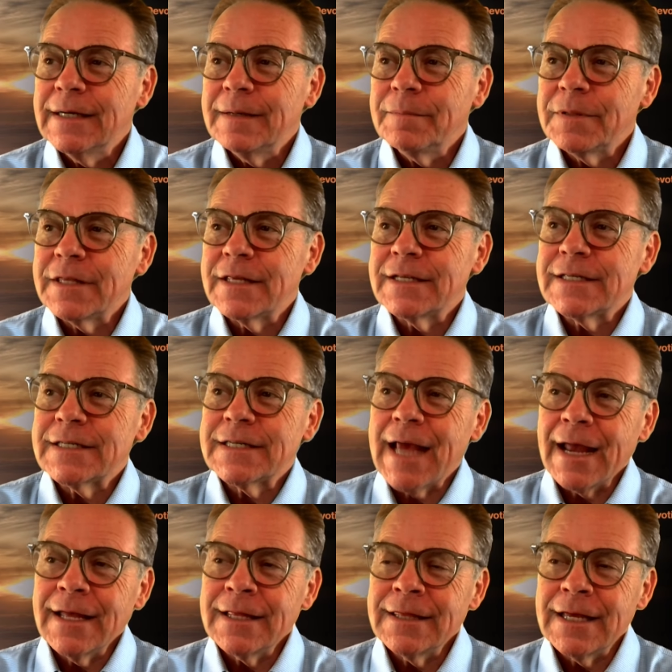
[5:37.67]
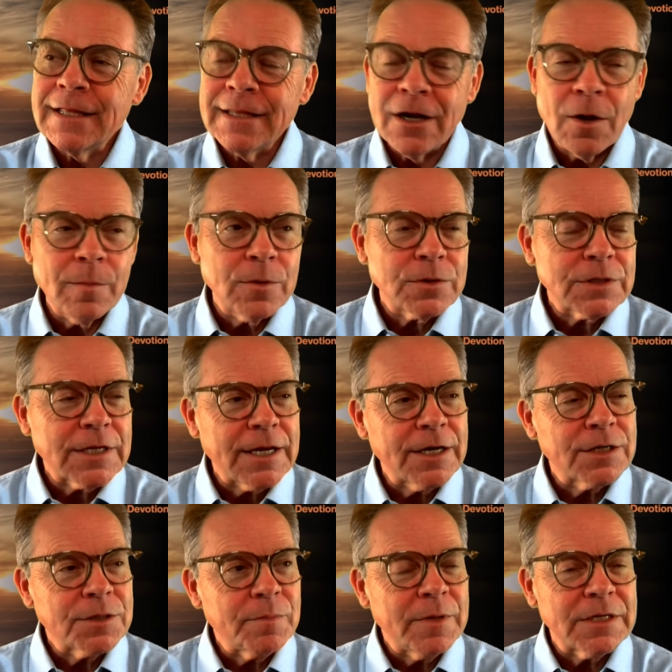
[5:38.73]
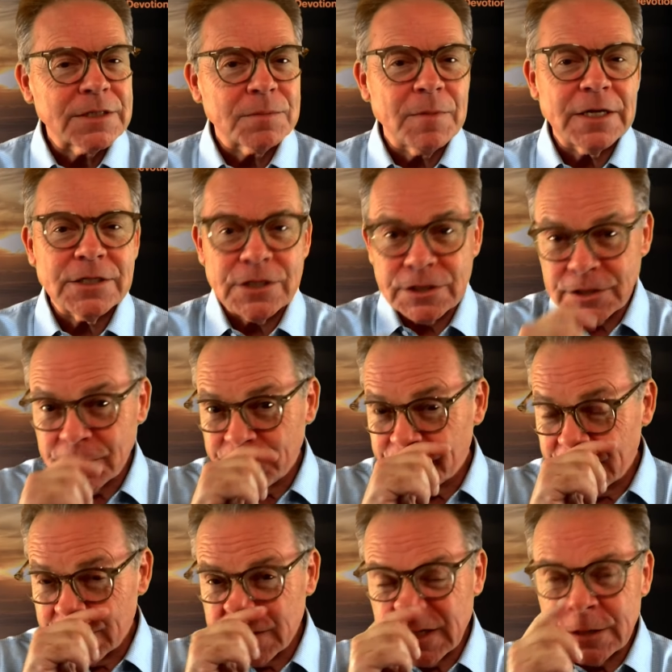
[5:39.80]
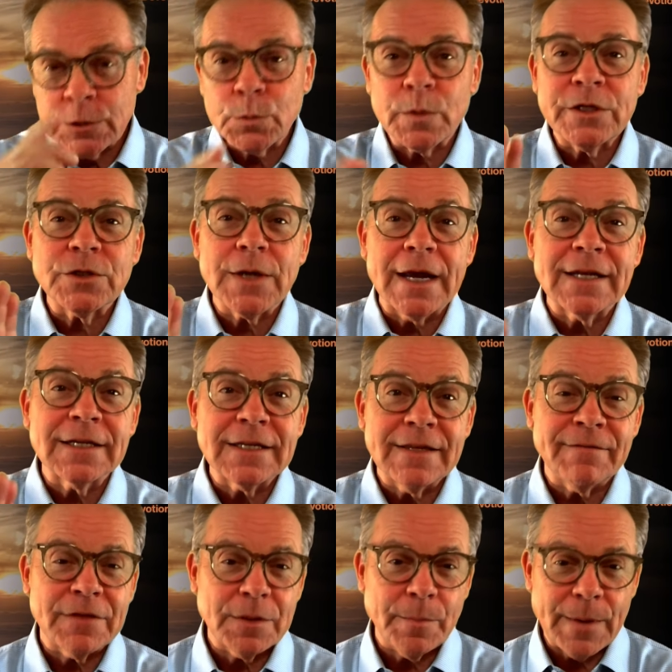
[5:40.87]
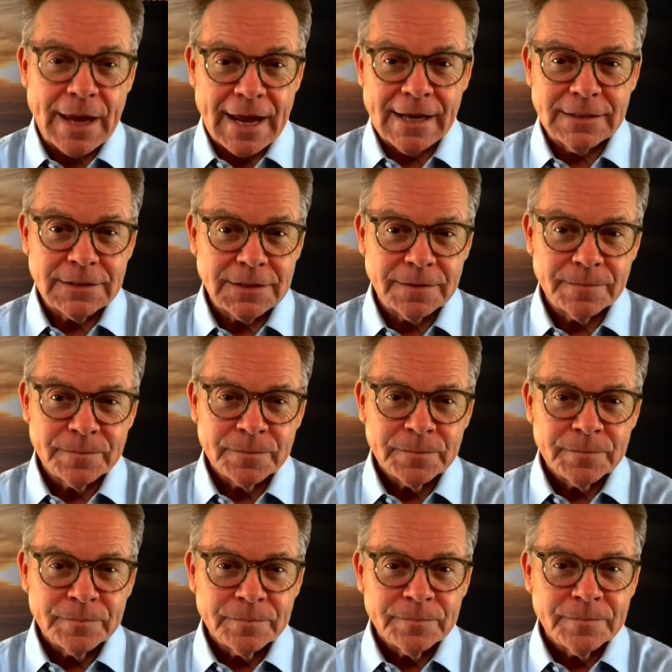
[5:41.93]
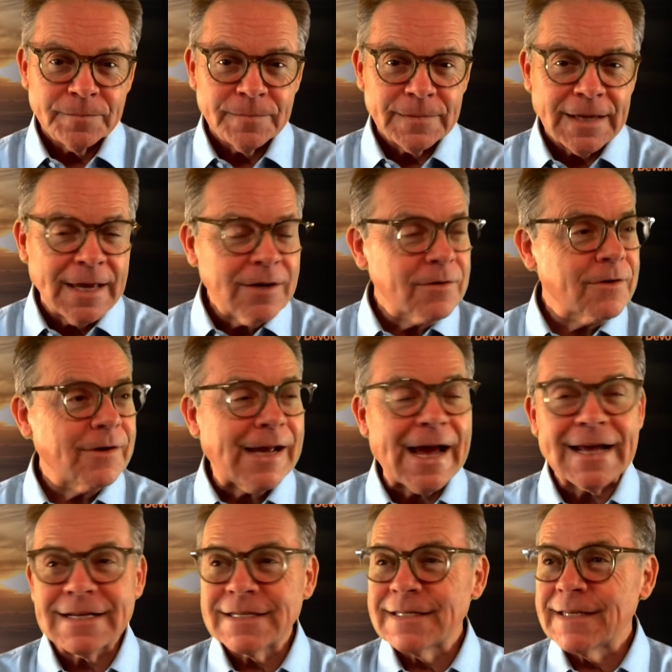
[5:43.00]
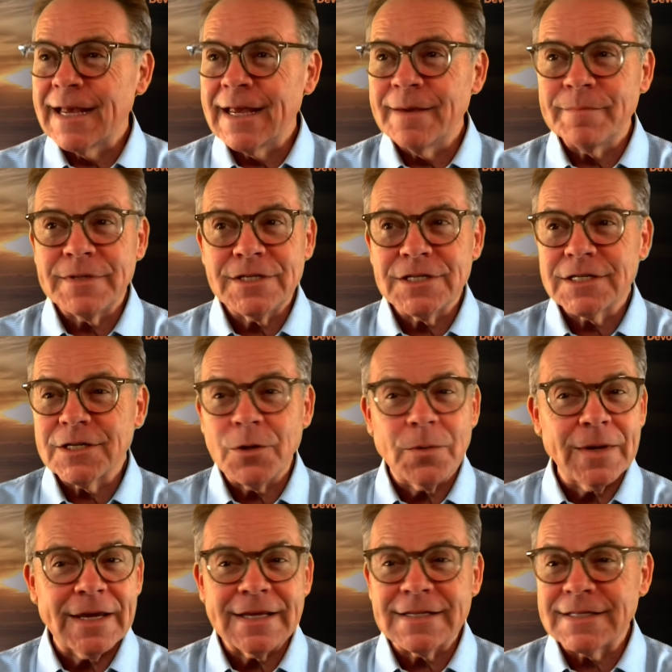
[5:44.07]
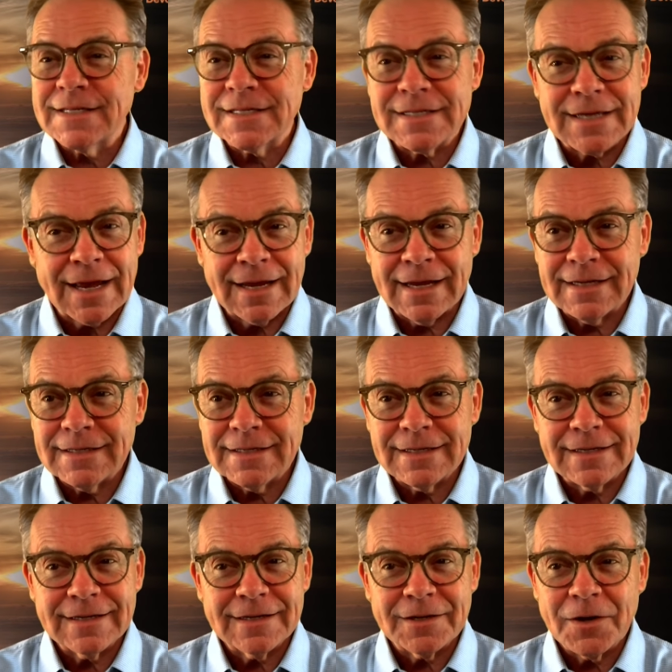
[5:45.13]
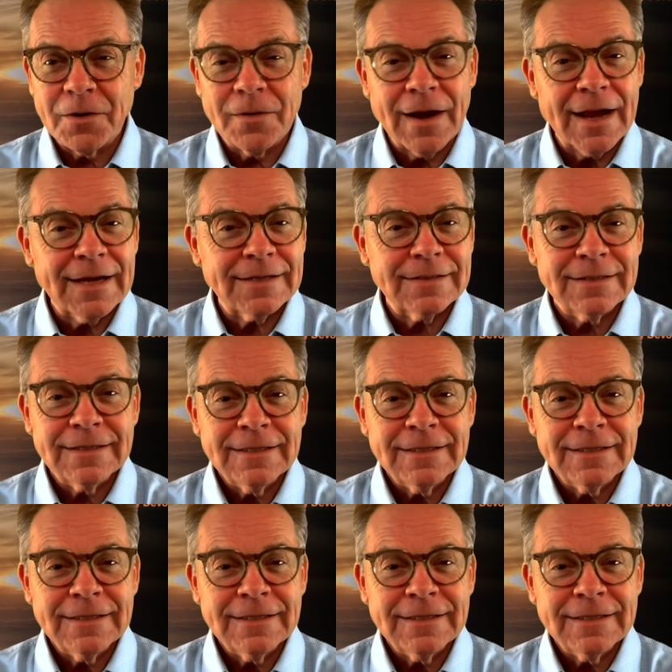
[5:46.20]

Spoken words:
But the second thing that almost scares me as much as the first is we try to live in the past. I don't know how to say it, but just go ahead and say it, all right?